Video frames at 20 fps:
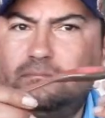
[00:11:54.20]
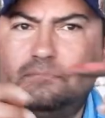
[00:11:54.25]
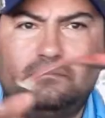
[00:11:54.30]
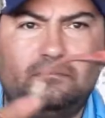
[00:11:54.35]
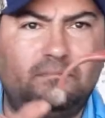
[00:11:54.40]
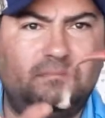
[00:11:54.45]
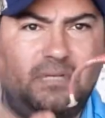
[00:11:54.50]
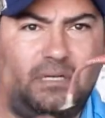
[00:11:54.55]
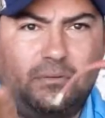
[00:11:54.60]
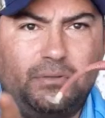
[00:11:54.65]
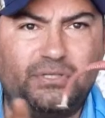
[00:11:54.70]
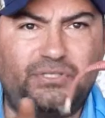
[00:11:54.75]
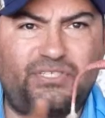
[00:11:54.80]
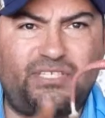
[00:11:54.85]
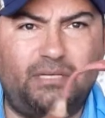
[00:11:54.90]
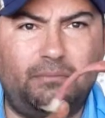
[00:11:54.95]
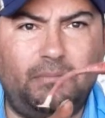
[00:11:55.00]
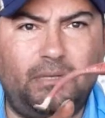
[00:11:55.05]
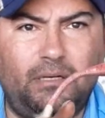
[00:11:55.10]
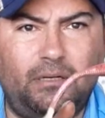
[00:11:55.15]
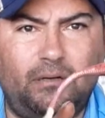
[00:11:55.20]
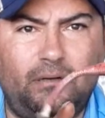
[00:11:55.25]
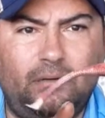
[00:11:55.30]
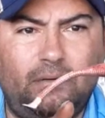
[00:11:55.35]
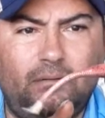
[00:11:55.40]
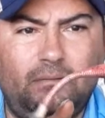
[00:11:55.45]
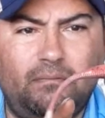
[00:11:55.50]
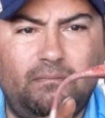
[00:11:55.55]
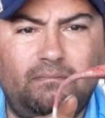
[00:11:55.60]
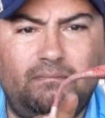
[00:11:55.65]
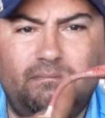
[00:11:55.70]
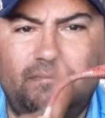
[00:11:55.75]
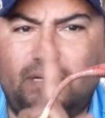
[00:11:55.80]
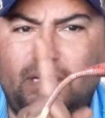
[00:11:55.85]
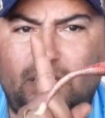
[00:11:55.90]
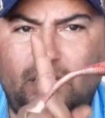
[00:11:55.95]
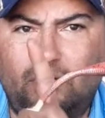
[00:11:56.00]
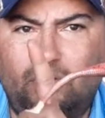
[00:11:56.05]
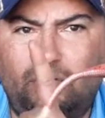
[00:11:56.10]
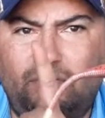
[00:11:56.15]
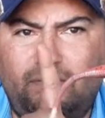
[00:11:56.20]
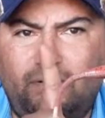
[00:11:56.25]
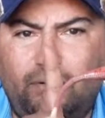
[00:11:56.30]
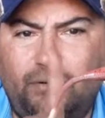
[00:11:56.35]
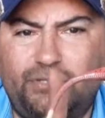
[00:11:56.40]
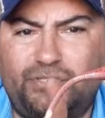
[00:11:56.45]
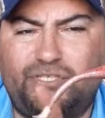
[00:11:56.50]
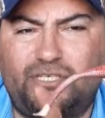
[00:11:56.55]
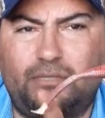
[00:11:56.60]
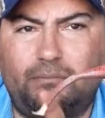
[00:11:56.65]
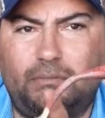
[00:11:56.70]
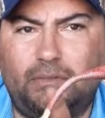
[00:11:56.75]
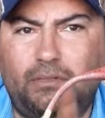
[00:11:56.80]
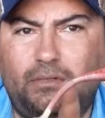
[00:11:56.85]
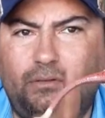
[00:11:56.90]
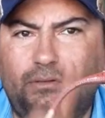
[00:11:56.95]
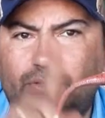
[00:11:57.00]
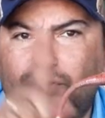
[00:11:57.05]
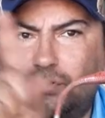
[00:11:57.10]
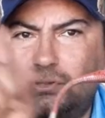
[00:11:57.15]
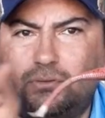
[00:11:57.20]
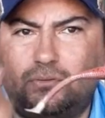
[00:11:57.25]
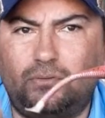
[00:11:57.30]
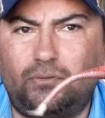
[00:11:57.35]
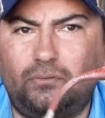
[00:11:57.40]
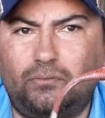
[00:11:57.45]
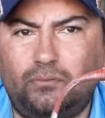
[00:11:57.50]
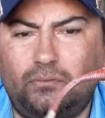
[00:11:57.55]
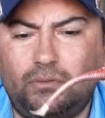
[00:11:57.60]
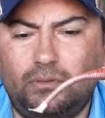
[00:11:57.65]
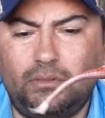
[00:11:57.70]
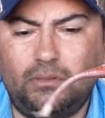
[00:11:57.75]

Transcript: very similar, very, very similar to